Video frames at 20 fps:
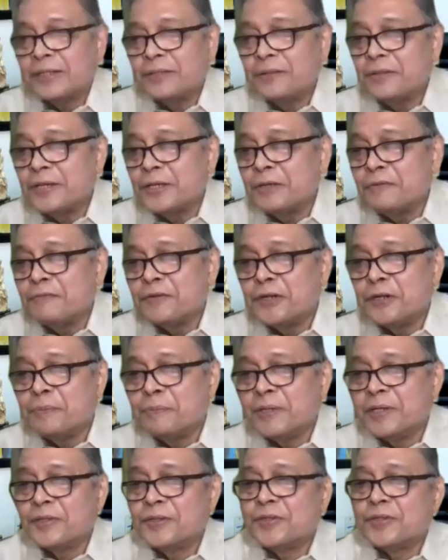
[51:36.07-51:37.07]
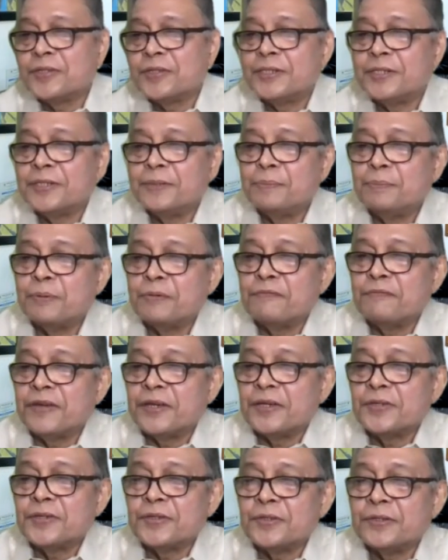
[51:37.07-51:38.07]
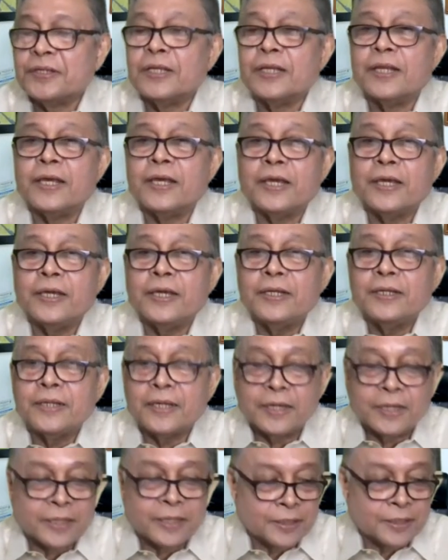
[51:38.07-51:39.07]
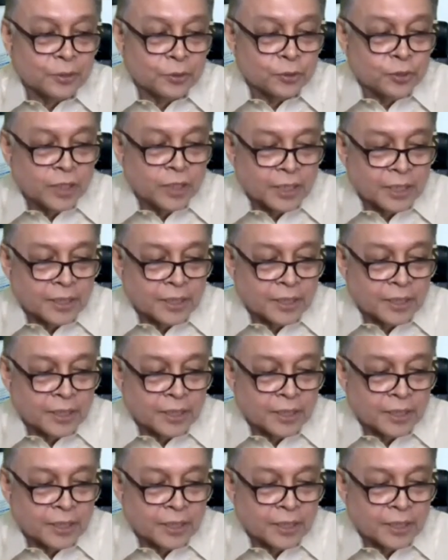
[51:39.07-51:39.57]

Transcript: Thank you very much, Professor Elaine, and good luck.